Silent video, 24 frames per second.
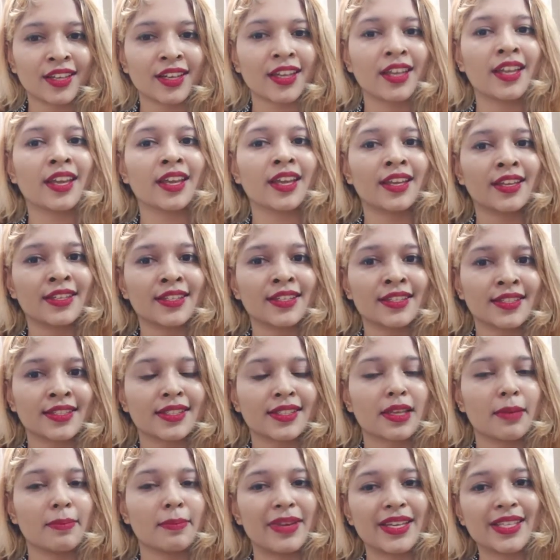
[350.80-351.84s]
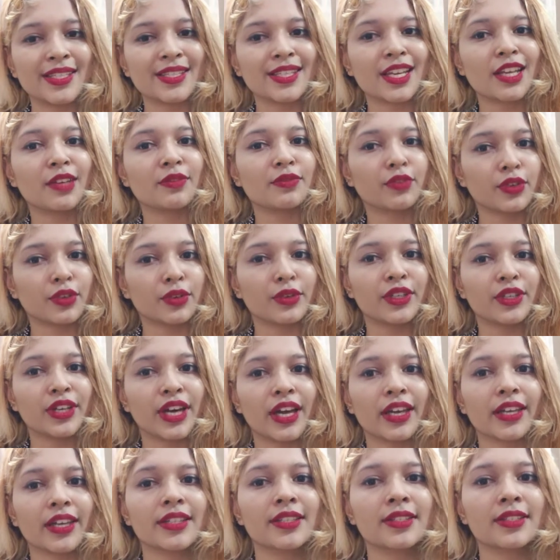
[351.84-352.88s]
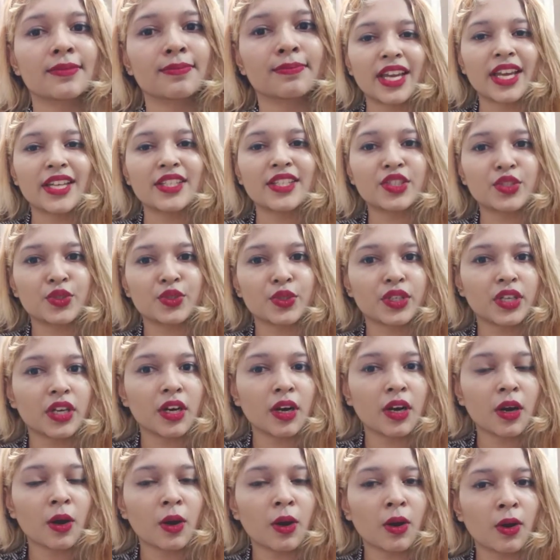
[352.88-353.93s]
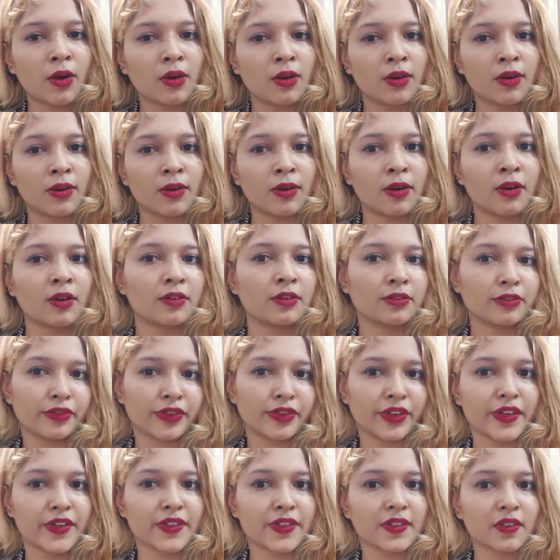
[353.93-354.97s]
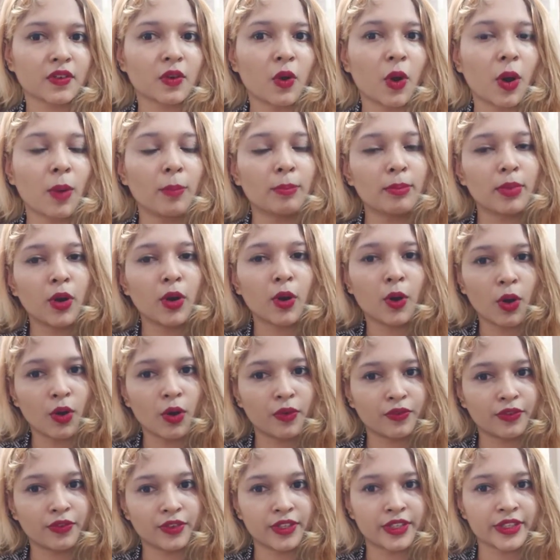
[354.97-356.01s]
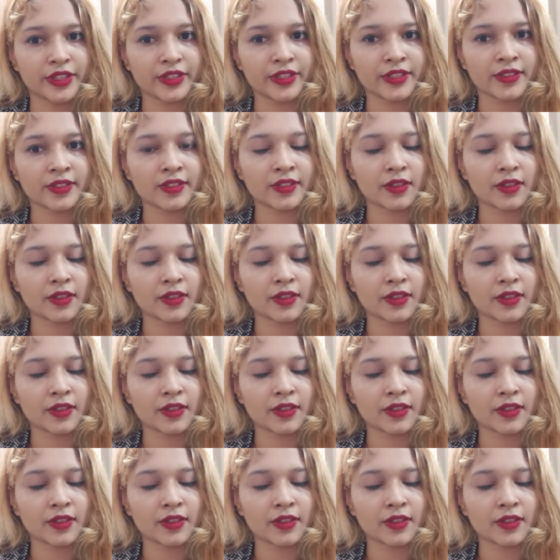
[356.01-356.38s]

is the best site for you guys. Sugar offers combo offers